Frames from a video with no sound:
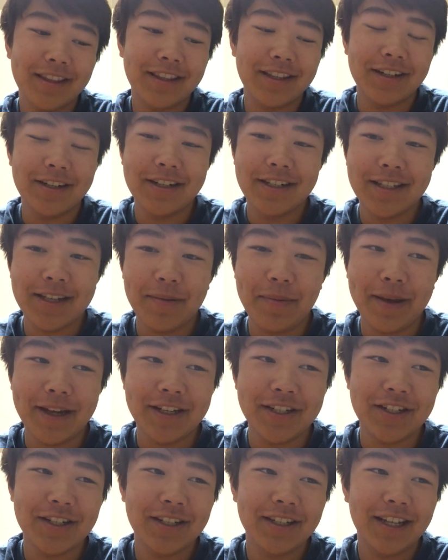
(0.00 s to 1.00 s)
There is a
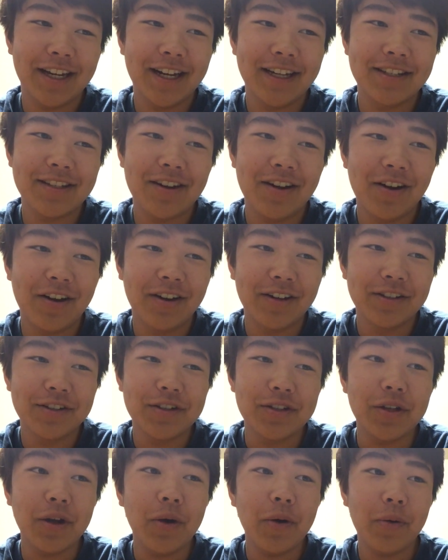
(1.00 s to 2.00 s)
picture that I saw on
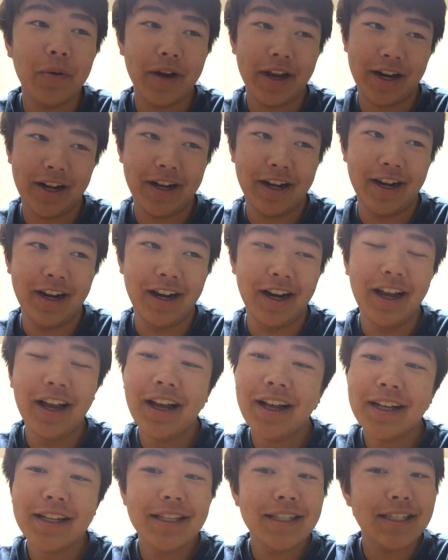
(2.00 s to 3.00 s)
Twitter.
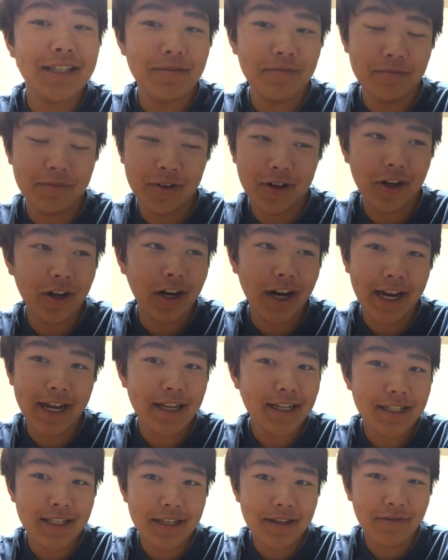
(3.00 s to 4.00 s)
Some
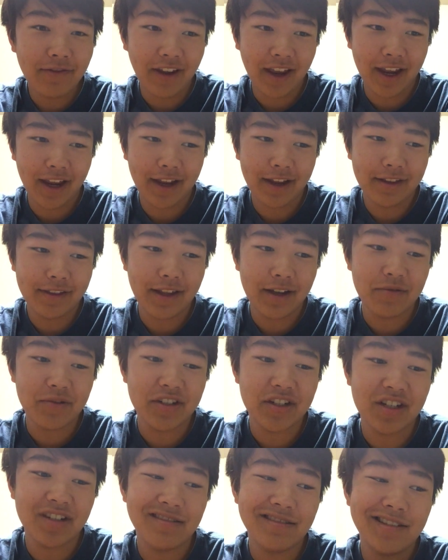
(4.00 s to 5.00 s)
crazy fan that
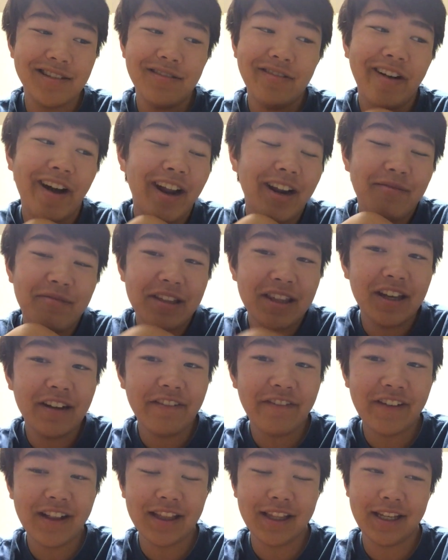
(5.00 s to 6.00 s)
was just too caught up in their
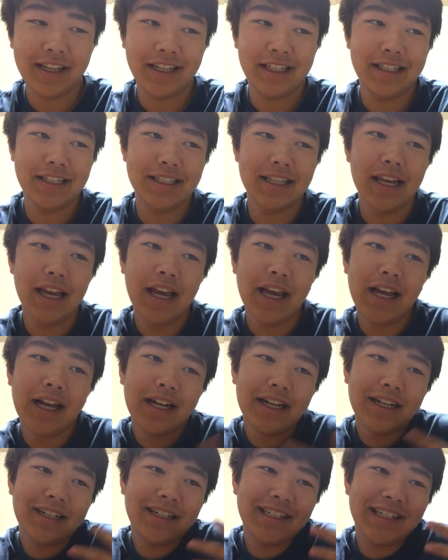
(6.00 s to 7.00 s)
feelings
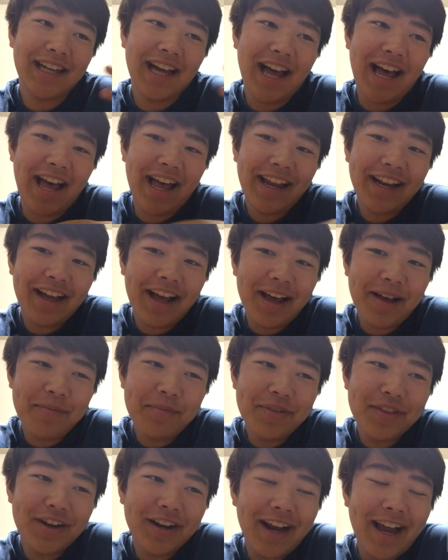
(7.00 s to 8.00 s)
cut
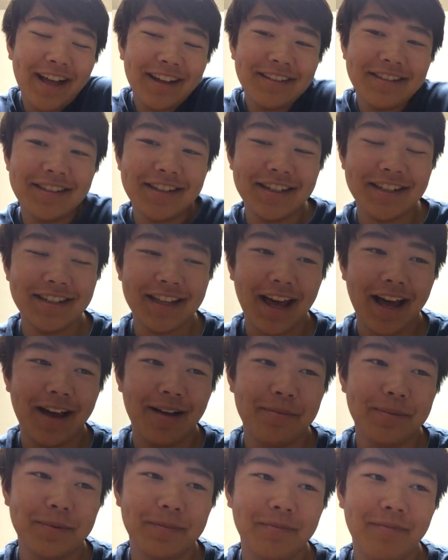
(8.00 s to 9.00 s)
up their Exodus
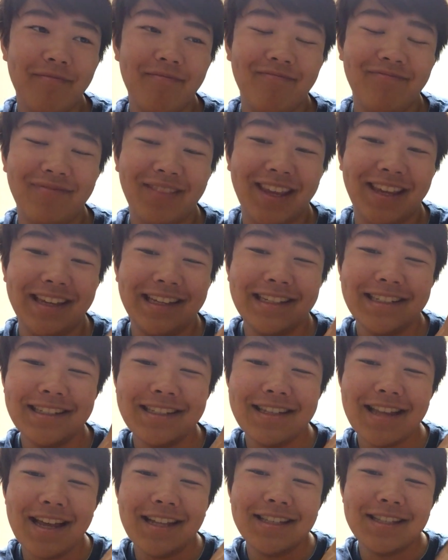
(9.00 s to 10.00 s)
album and
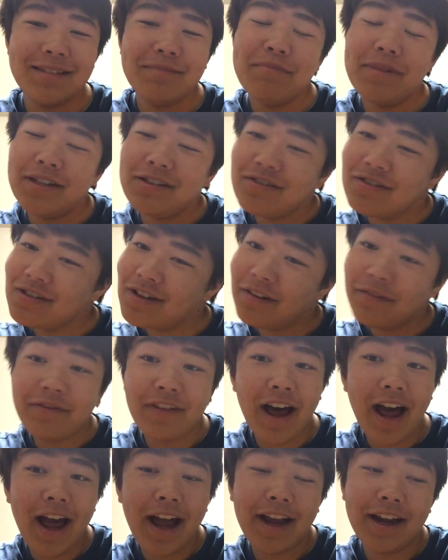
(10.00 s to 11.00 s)
set some pictures on
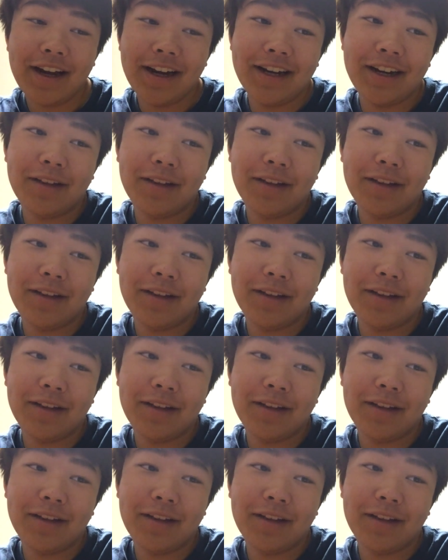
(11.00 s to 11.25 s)
fire.